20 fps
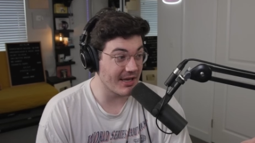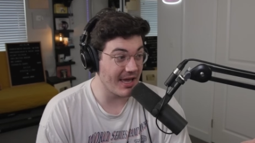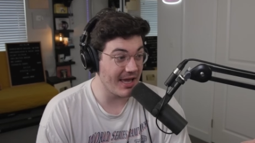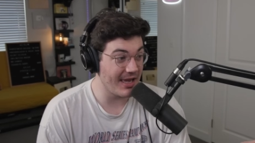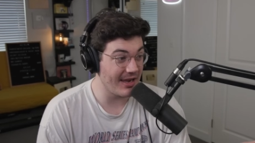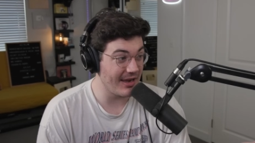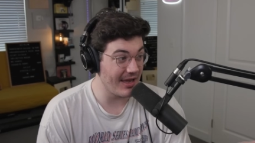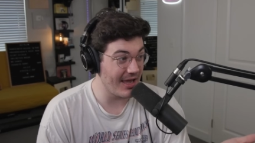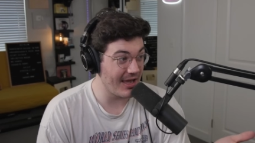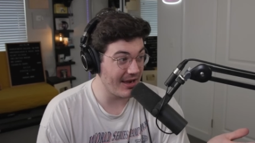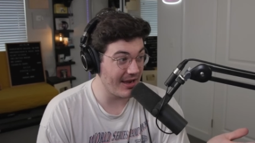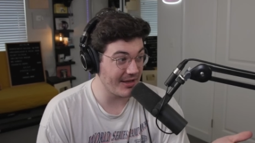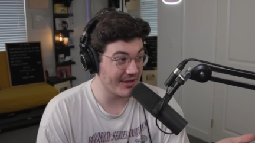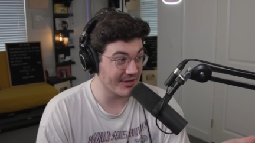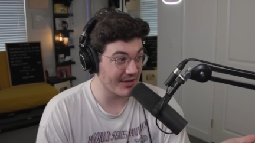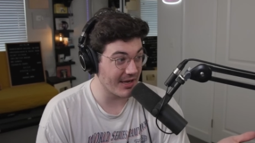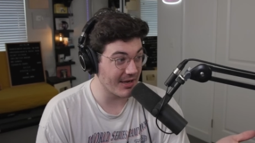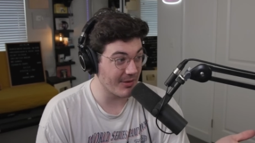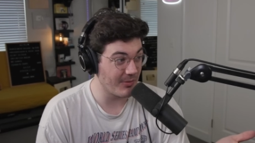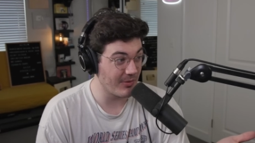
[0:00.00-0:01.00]
and and it's
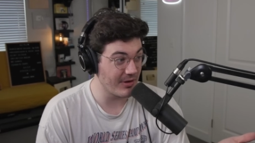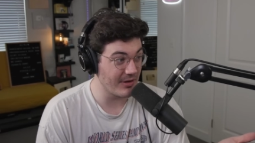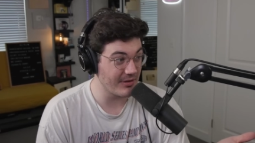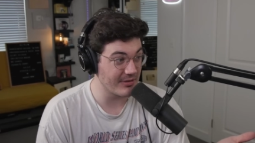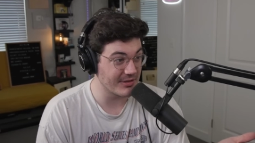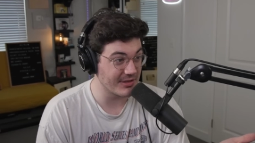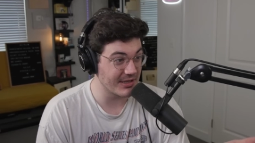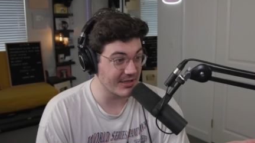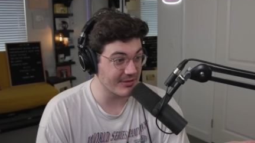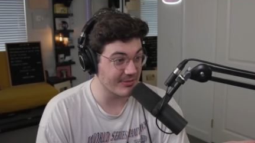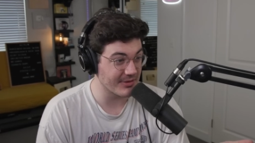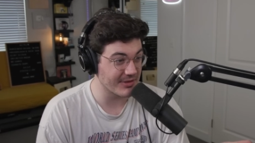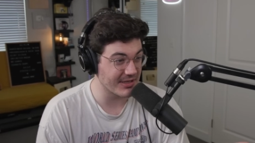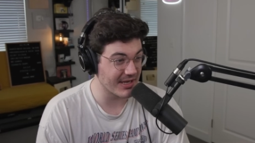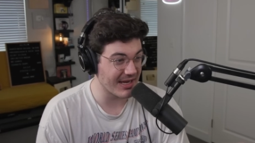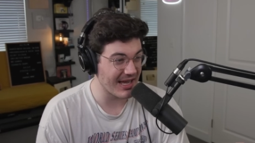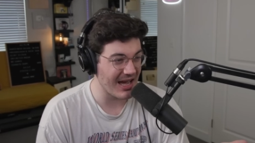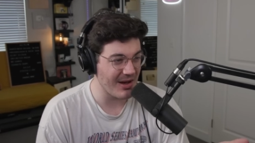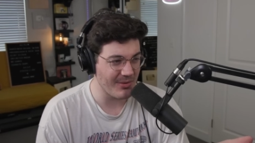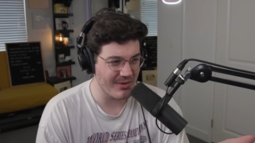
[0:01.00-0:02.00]
like one of those things where it's like,
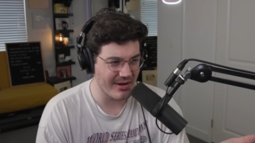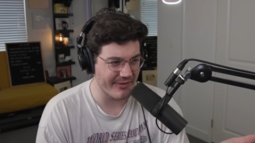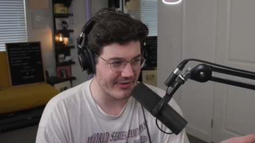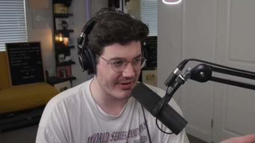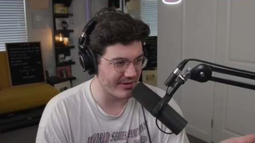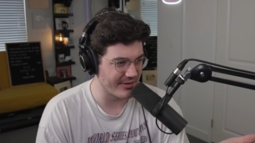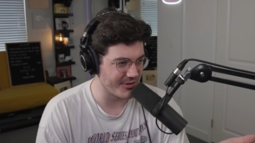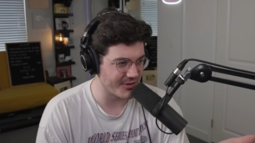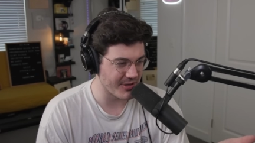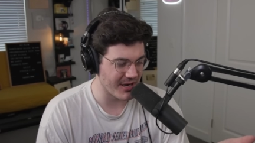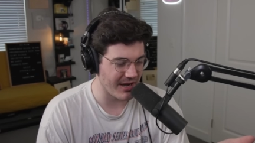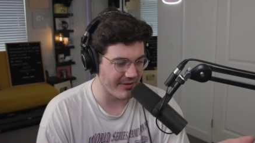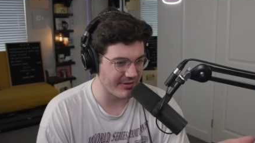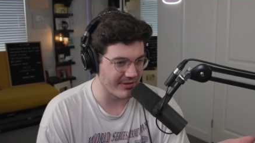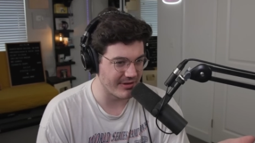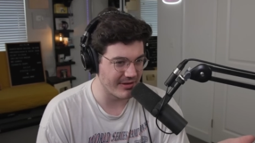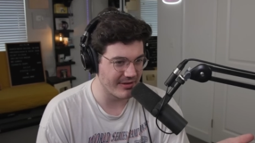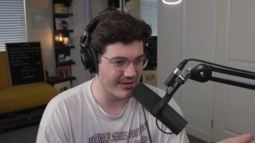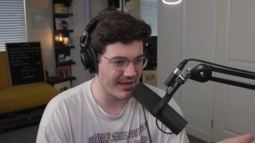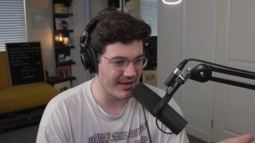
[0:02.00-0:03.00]
how often are you
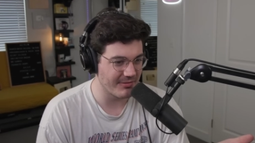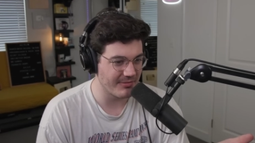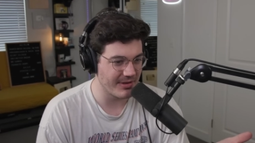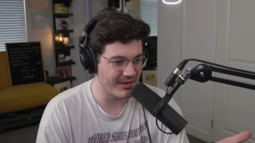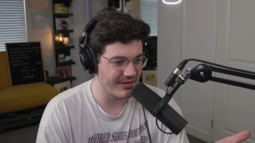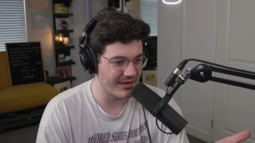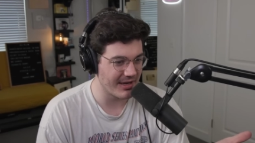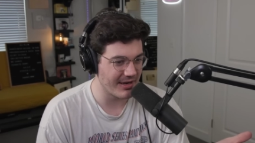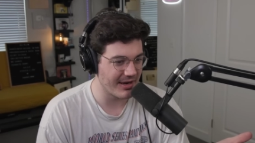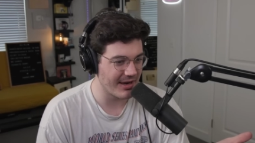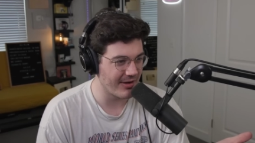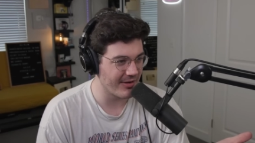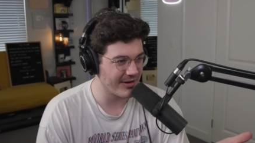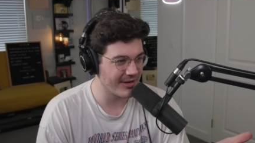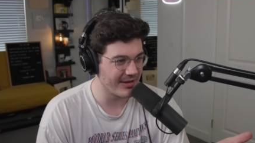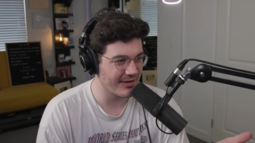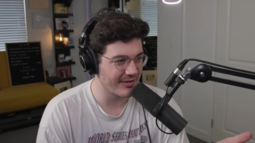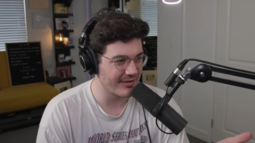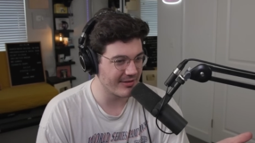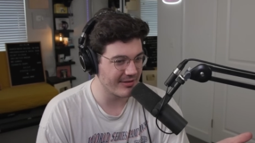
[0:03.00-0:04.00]
traveling in that in that
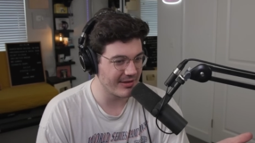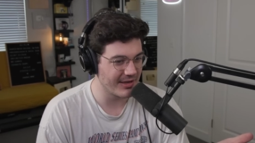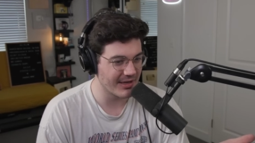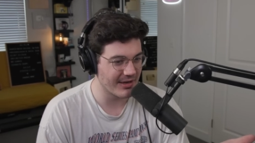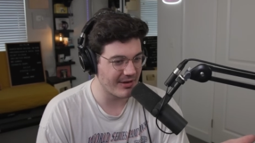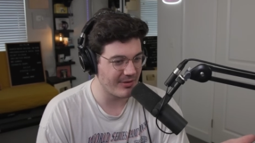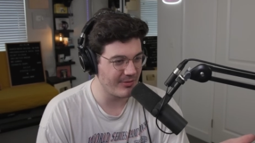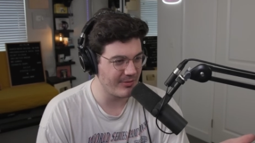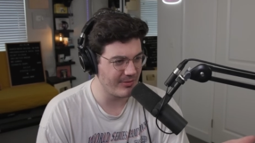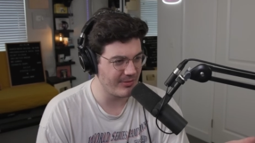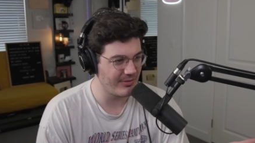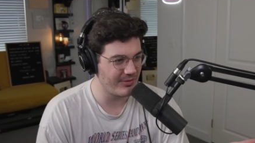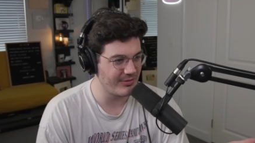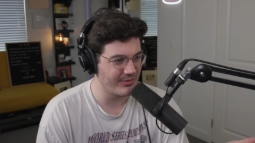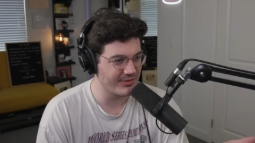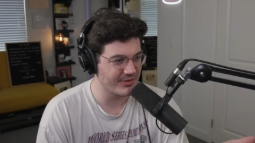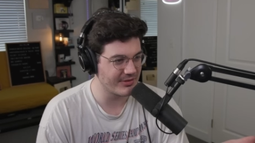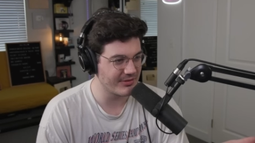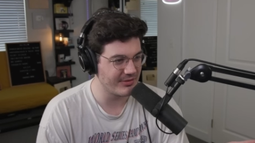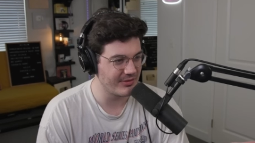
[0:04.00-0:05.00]
area? Like, who
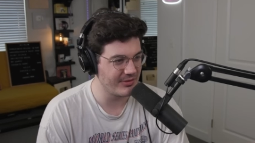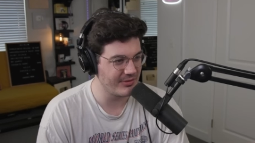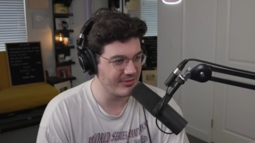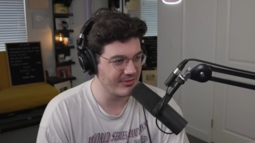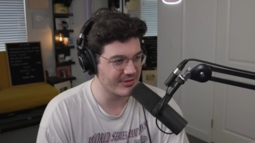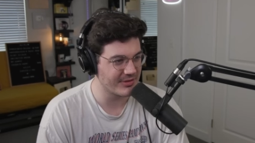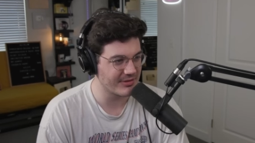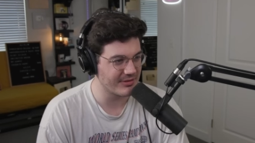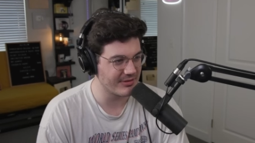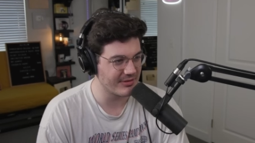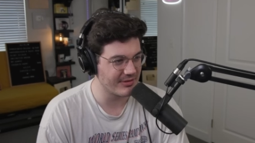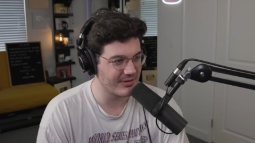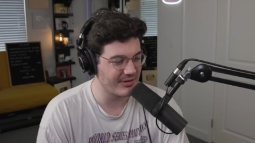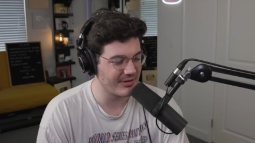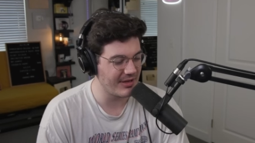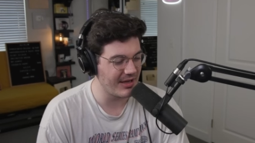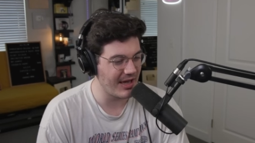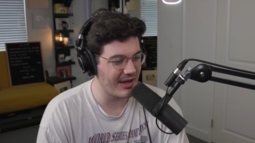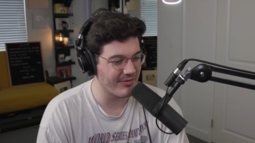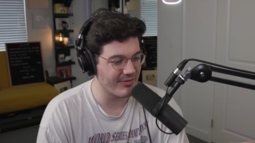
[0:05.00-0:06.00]
who's who's
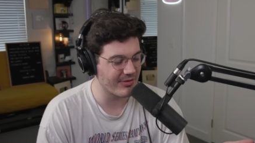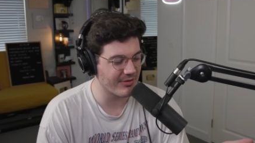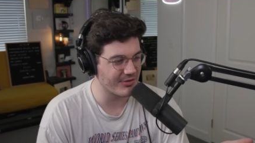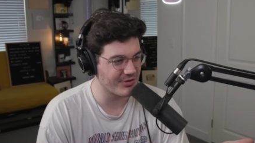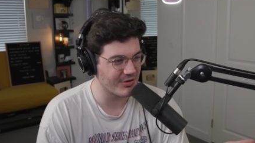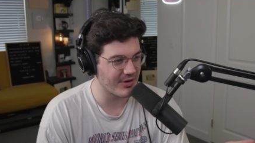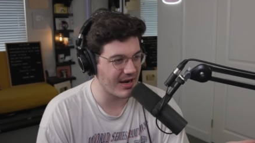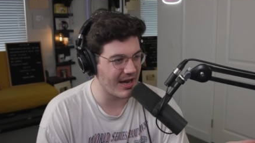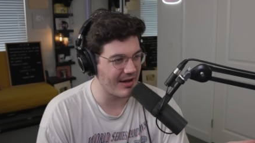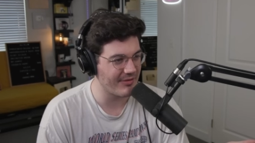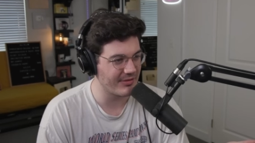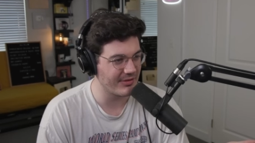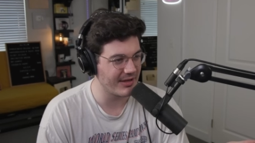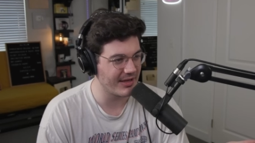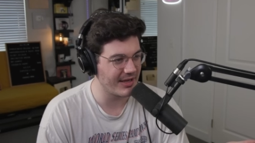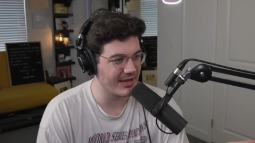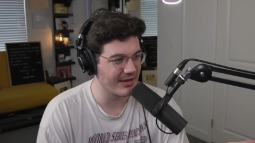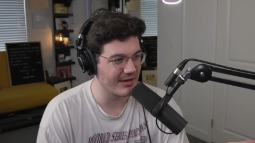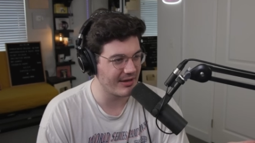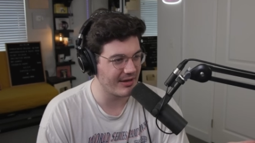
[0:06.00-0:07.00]
ever
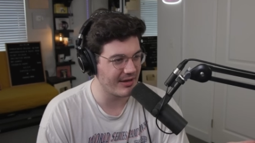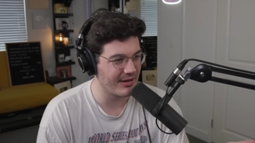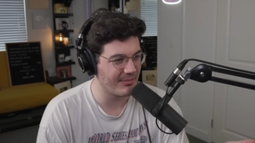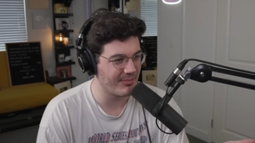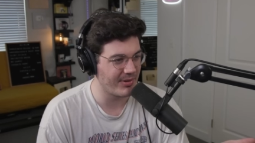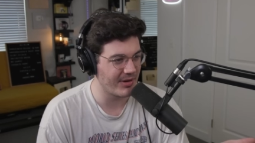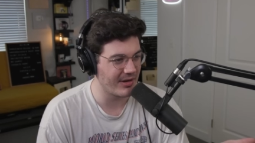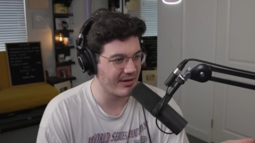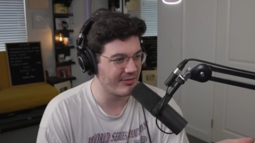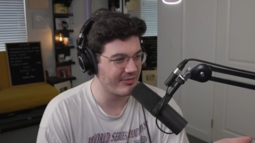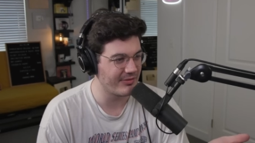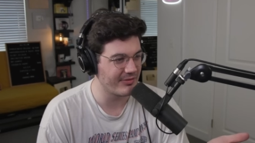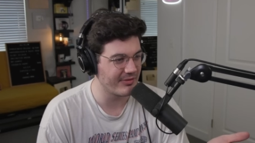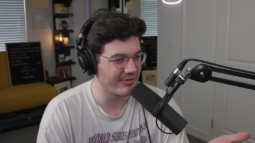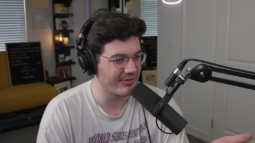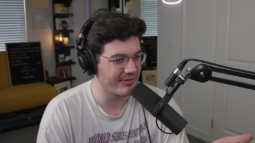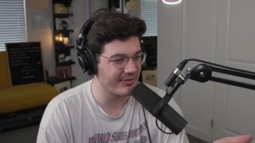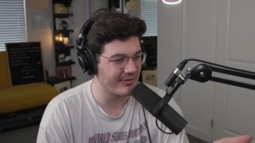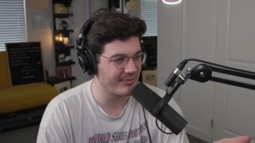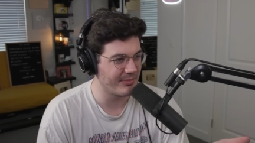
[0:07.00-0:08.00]
traveling above
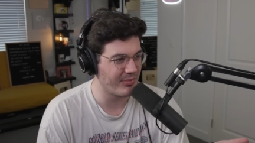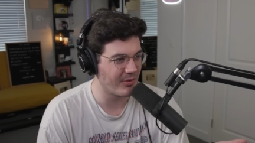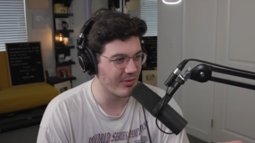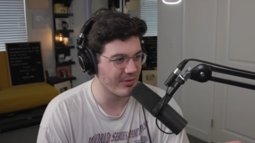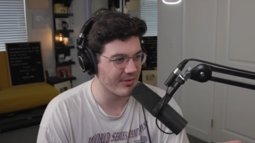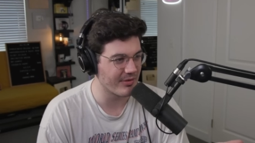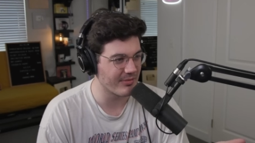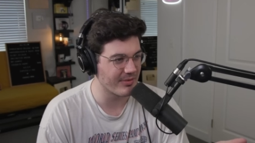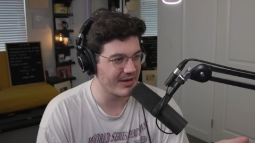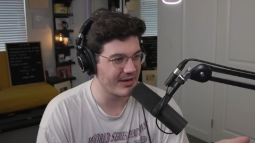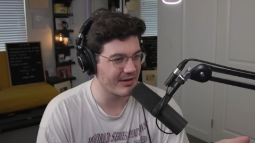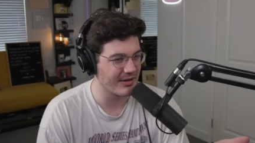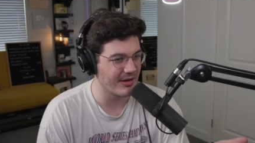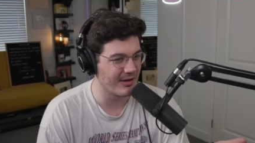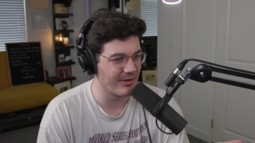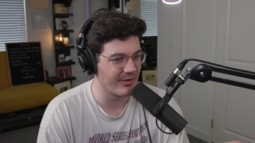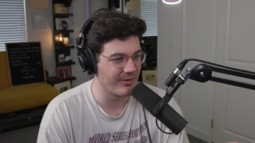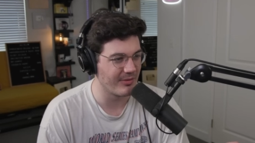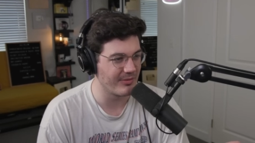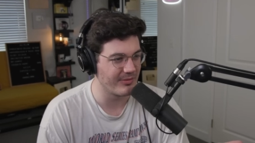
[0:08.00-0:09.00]
Puerto
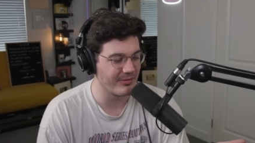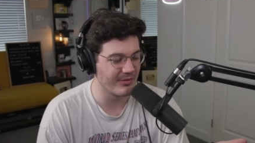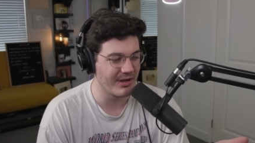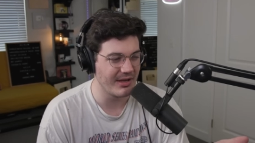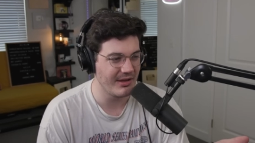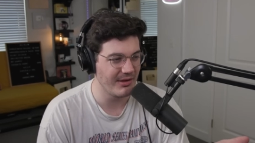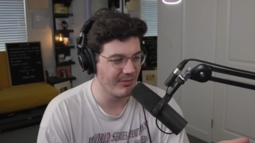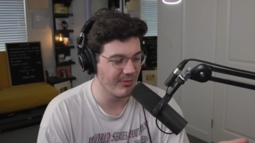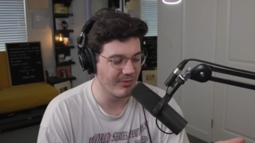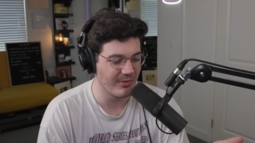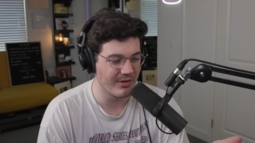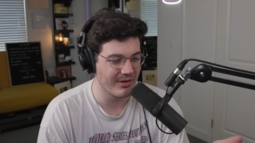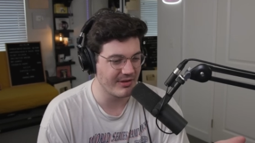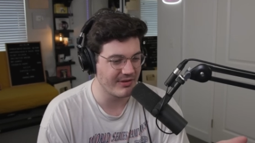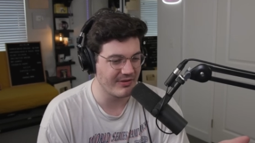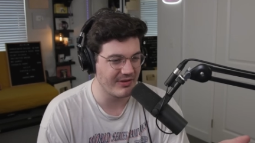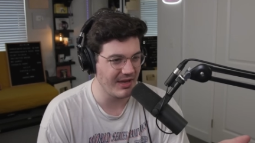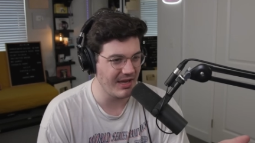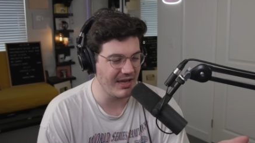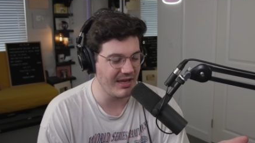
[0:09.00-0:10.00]
Rico,
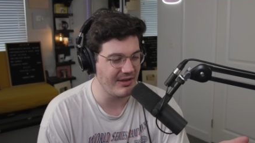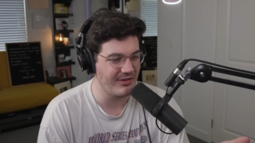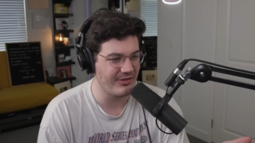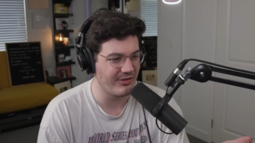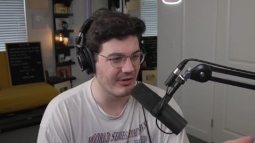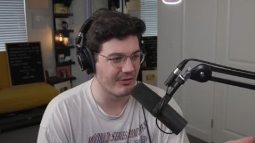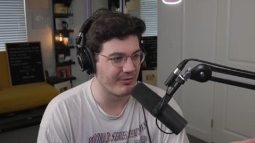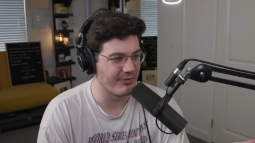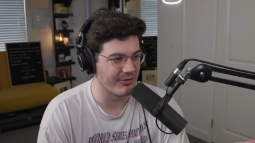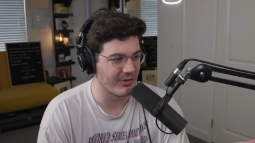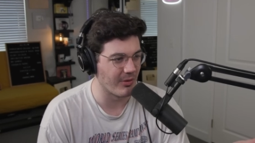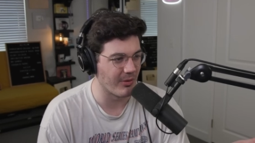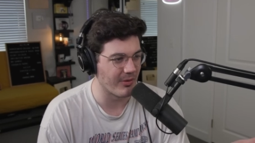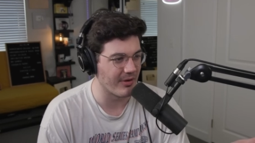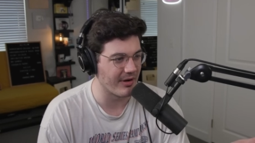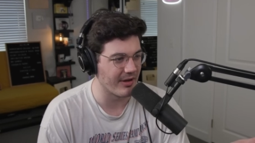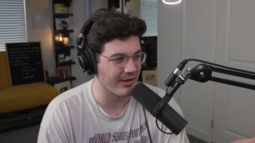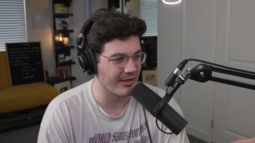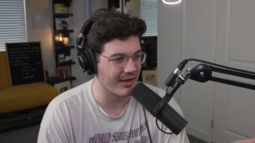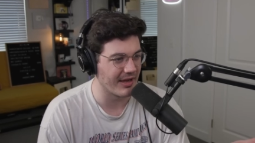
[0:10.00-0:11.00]
east of
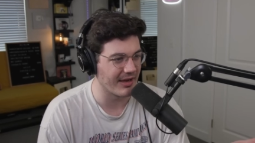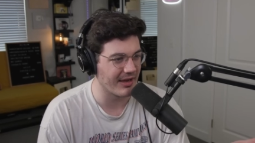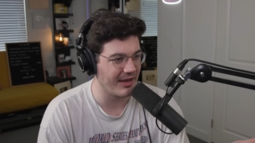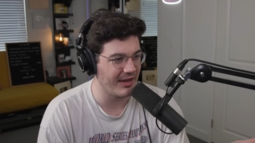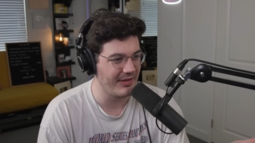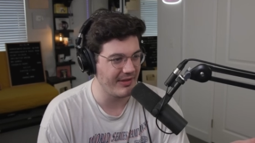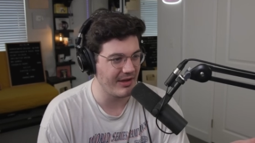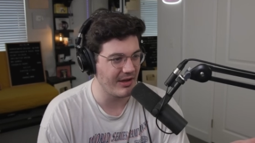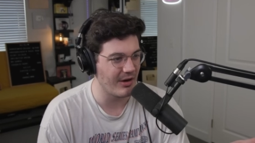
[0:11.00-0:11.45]
Florida, like in the